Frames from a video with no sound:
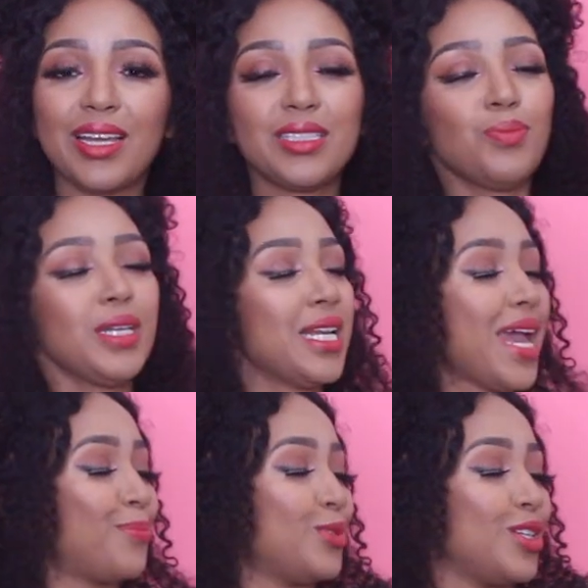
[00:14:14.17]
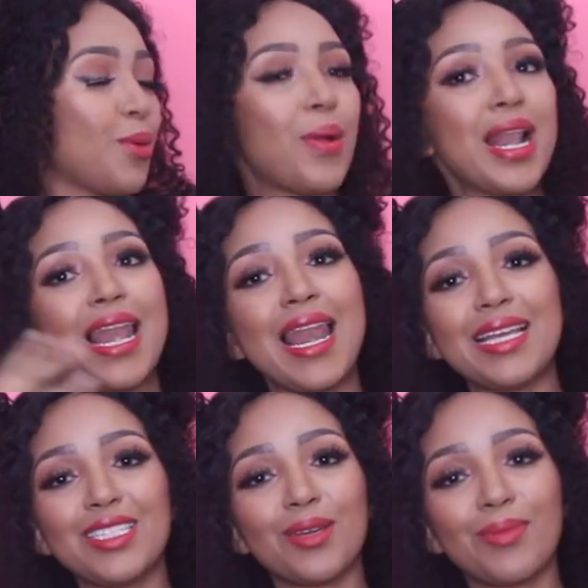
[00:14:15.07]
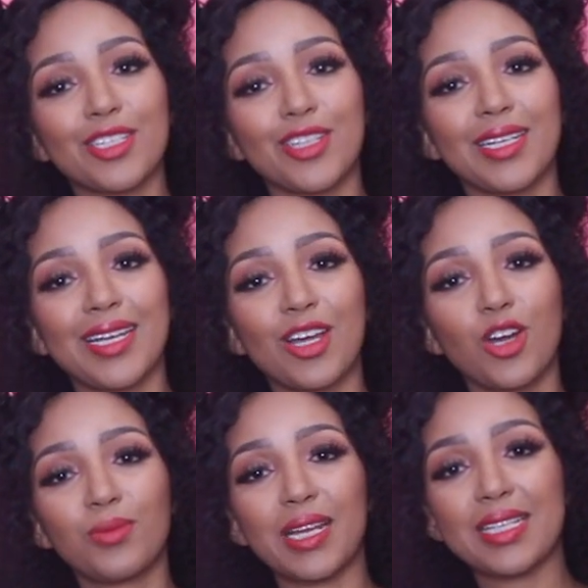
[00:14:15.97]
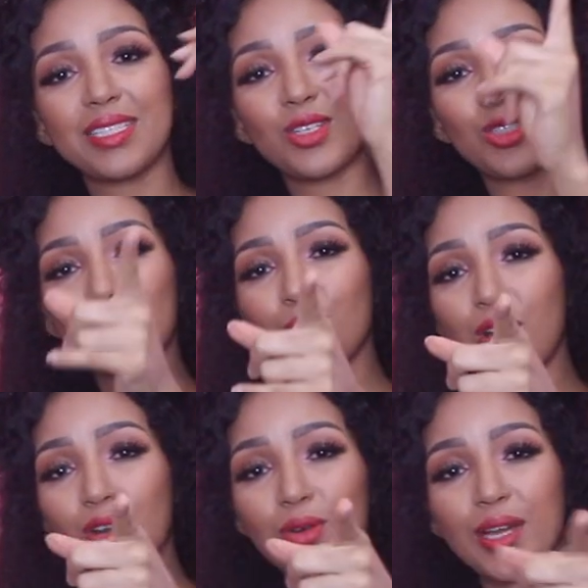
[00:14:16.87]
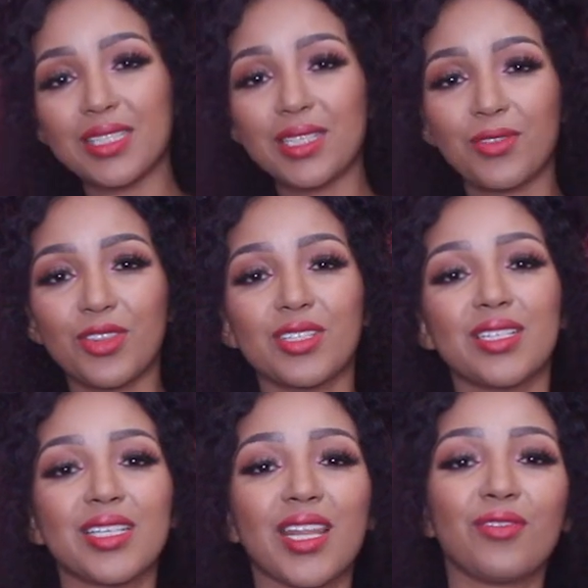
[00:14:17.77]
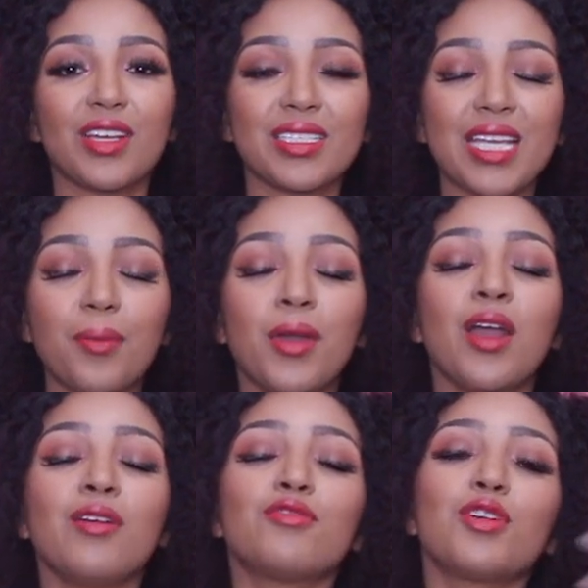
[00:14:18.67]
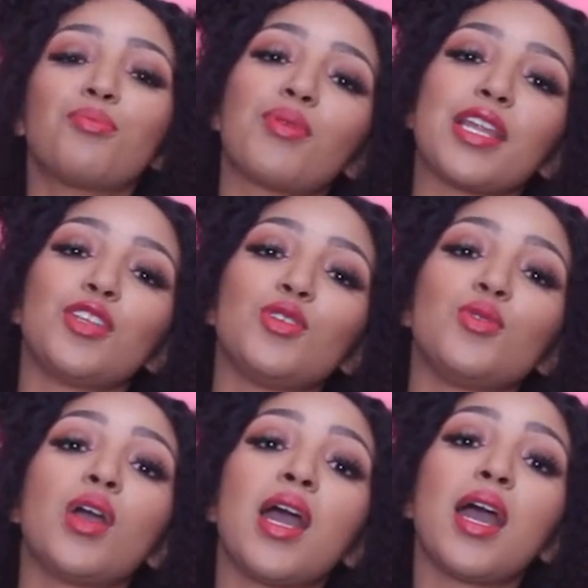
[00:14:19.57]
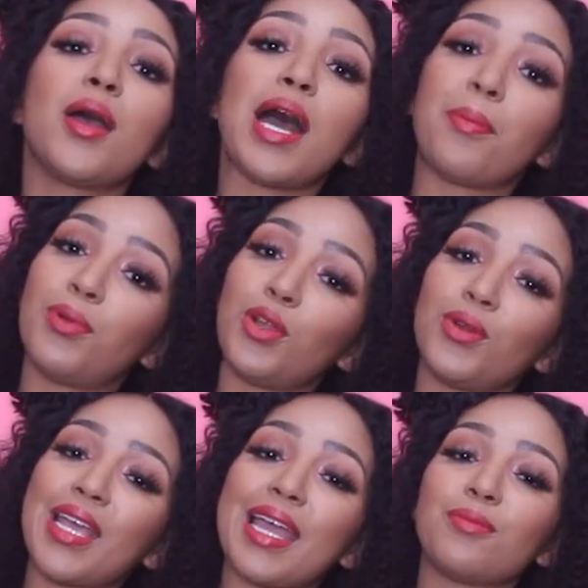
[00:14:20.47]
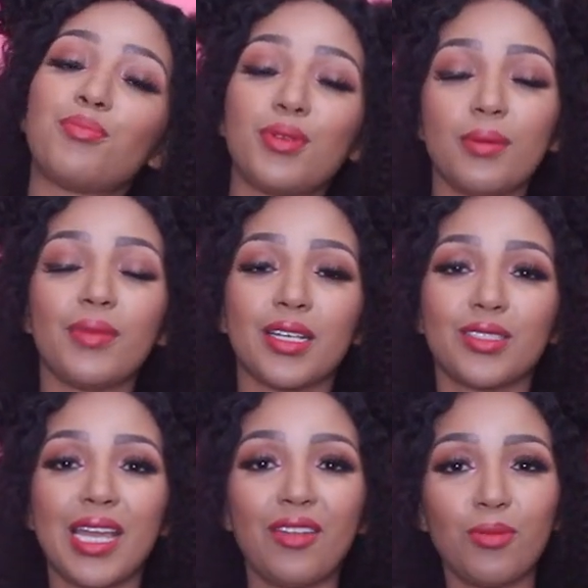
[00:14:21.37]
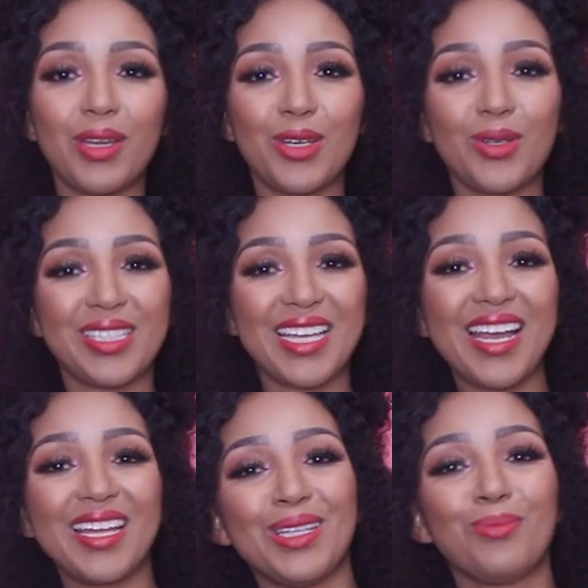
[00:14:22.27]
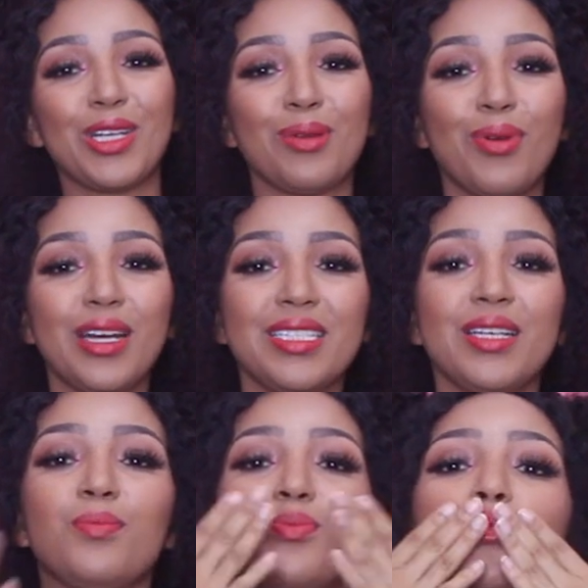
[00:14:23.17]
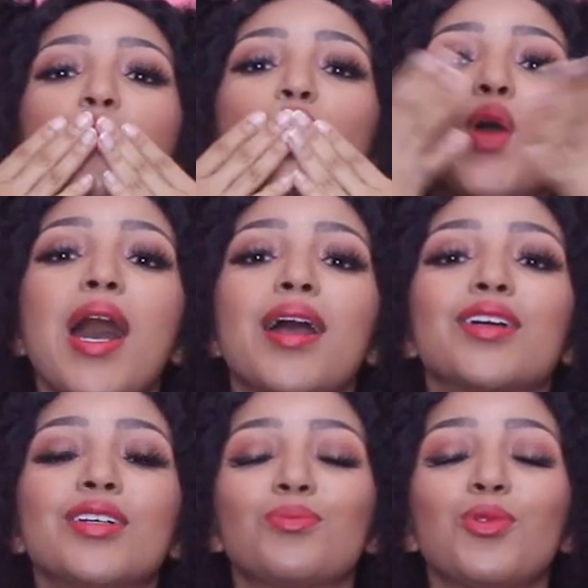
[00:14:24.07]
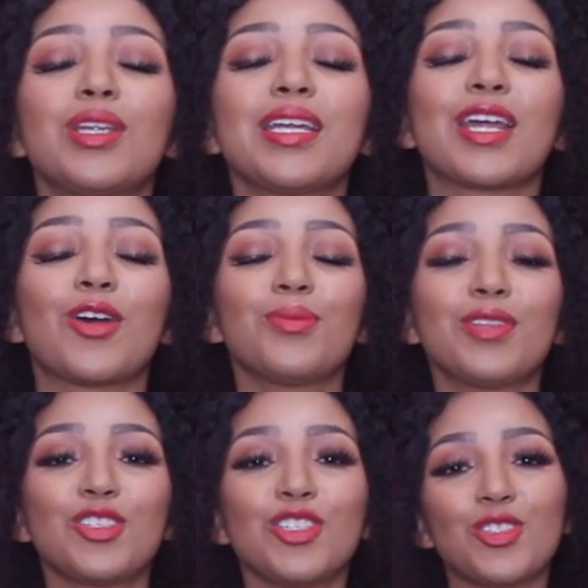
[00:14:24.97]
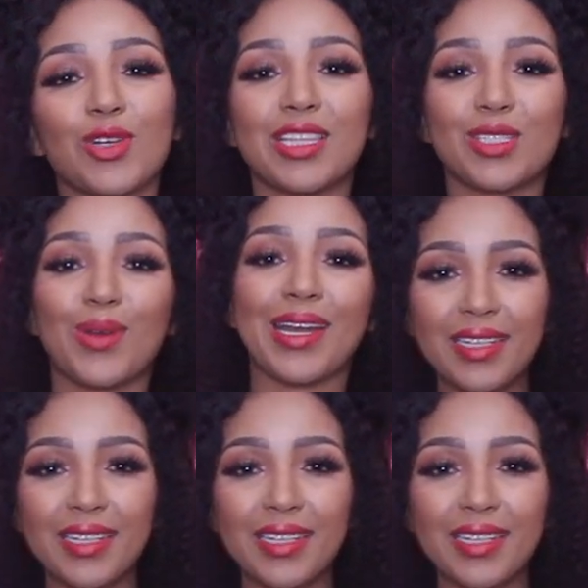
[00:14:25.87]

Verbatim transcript: It's been an absolute pleasure my darling and I hope that I see you tomorrow at 7.30 South African time for a brand new upload and premiere. To everybody who's here in the morning party, good morning and I hope that you enjoyed this one.